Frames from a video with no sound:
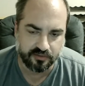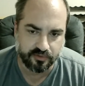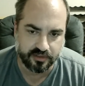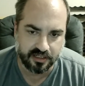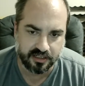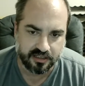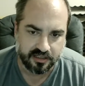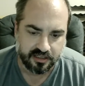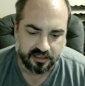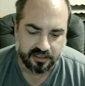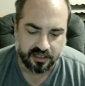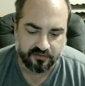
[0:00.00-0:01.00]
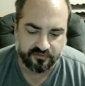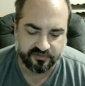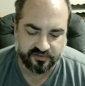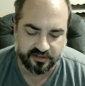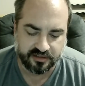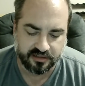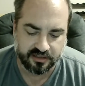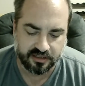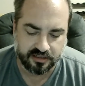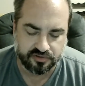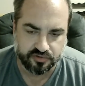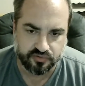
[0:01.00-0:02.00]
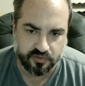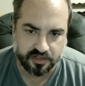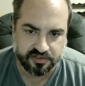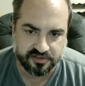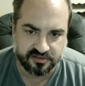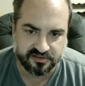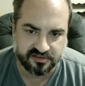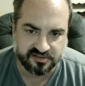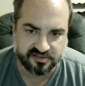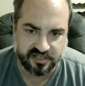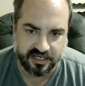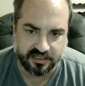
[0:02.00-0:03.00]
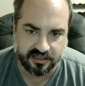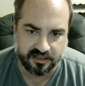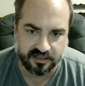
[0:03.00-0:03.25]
When I visited George Washington's estate,